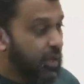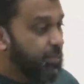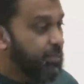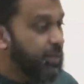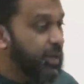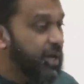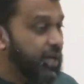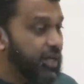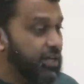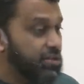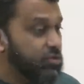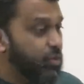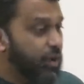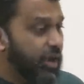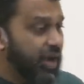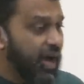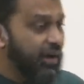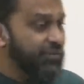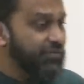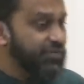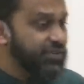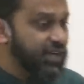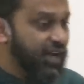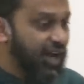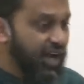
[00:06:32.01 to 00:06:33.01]
Because we
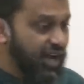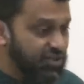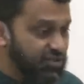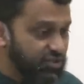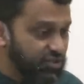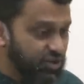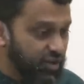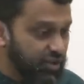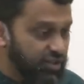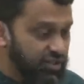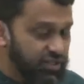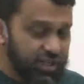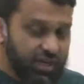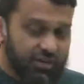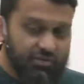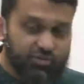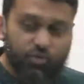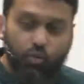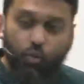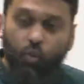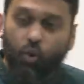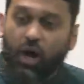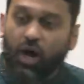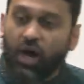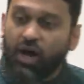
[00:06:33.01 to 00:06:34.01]
have to ask ourselves,
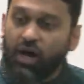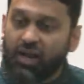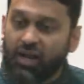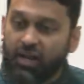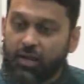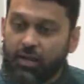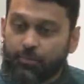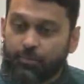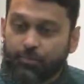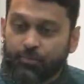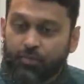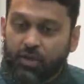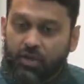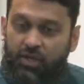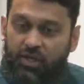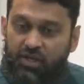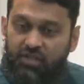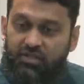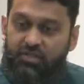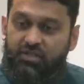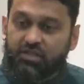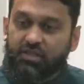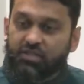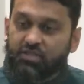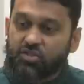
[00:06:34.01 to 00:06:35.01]
why
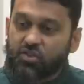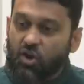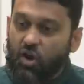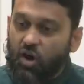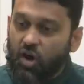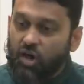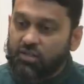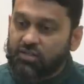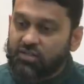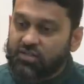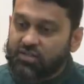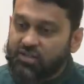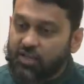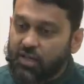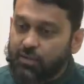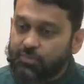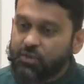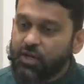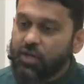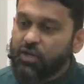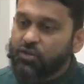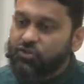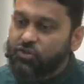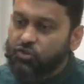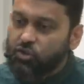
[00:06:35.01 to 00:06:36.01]
is this concept
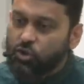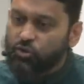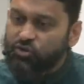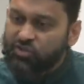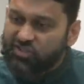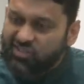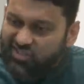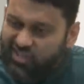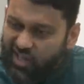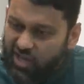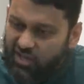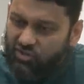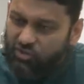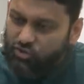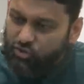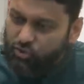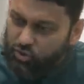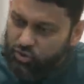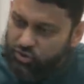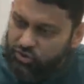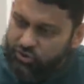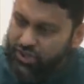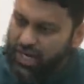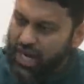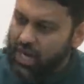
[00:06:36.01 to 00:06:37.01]
so
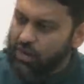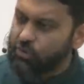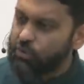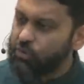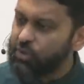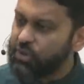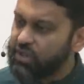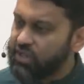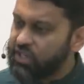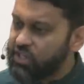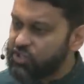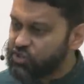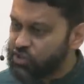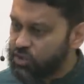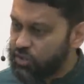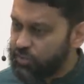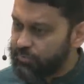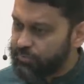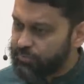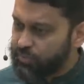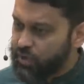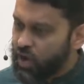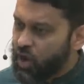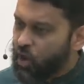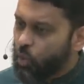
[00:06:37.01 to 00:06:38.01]
central to our religion?